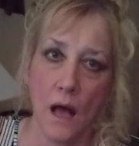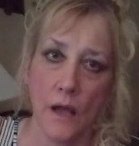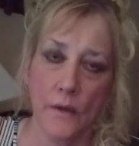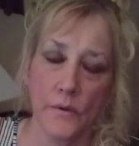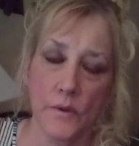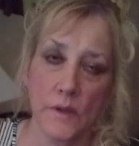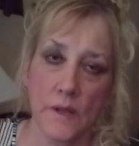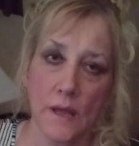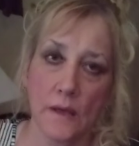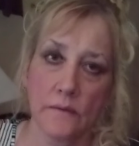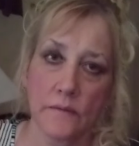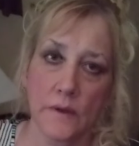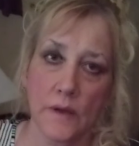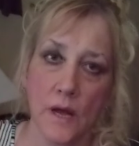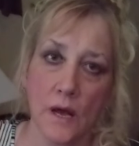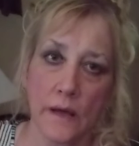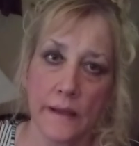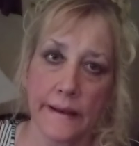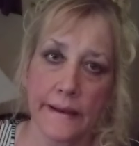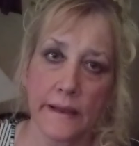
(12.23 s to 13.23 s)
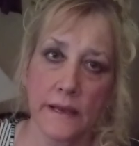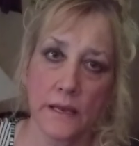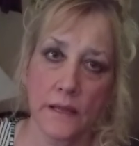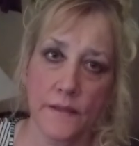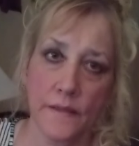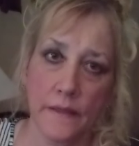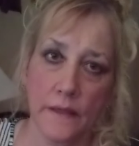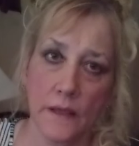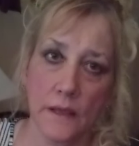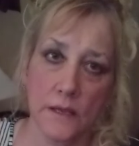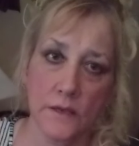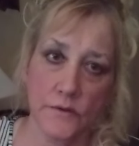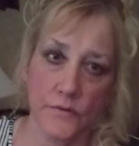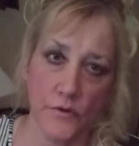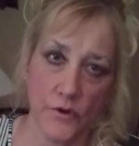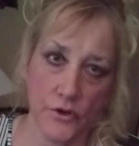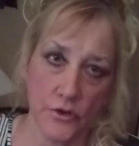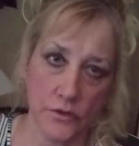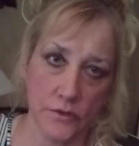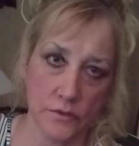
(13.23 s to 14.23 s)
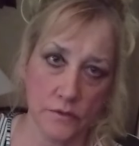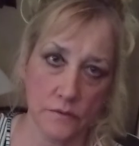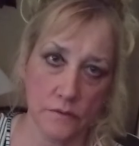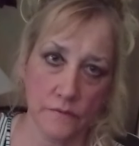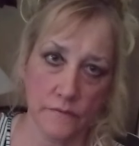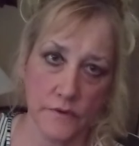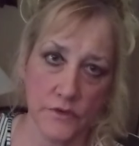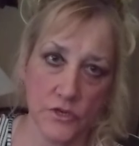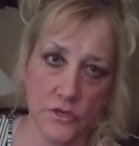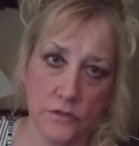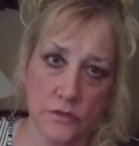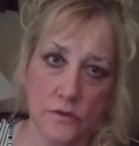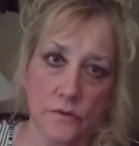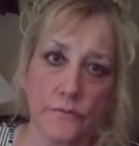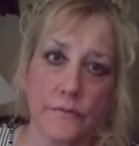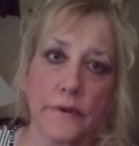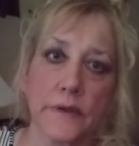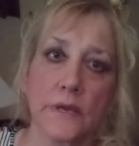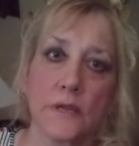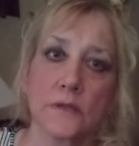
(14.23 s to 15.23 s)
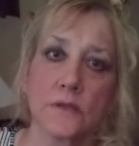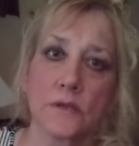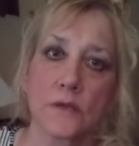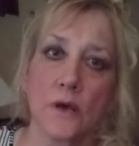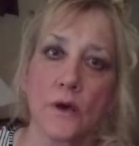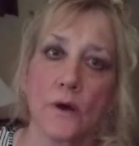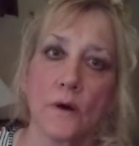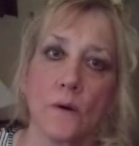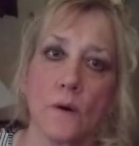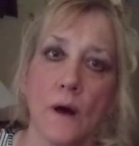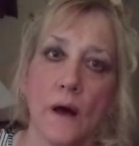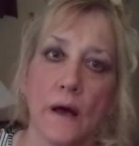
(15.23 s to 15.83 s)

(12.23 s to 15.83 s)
I really haven't gotten anything as far as visions or readings go.